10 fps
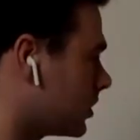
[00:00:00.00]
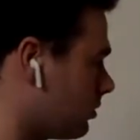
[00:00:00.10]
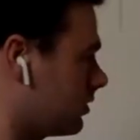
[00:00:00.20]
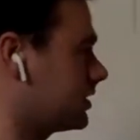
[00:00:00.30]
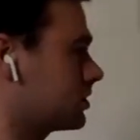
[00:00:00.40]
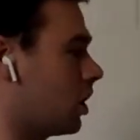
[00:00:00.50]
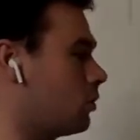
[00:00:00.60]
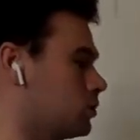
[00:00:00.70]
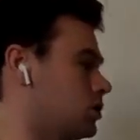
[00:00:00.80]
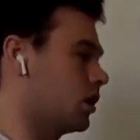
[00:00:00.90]
So let's
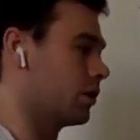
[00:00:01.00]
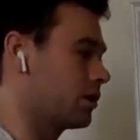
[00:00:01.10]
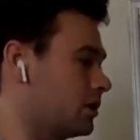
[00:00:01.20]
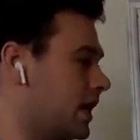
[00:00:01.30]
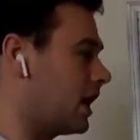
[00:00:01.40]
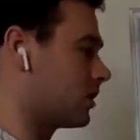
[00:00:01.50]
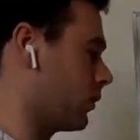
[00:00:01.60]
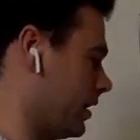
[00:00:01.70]
go start with our dollar